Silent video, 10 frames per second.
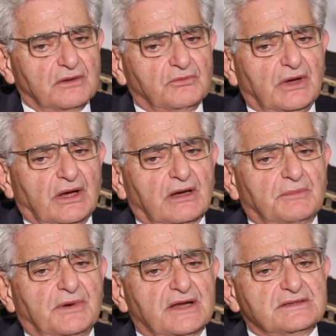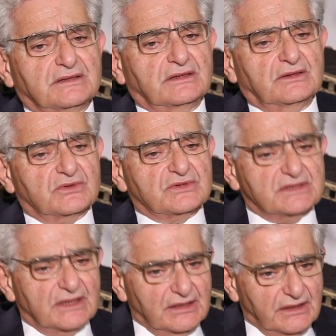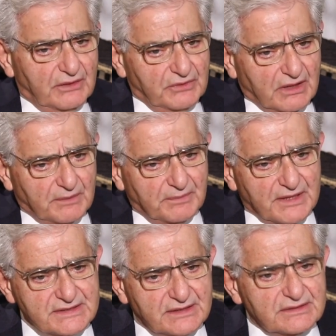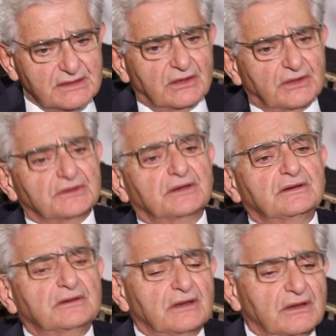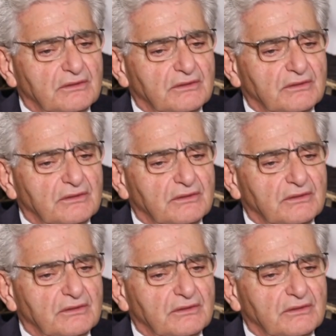We are present in Australia, we are present in London,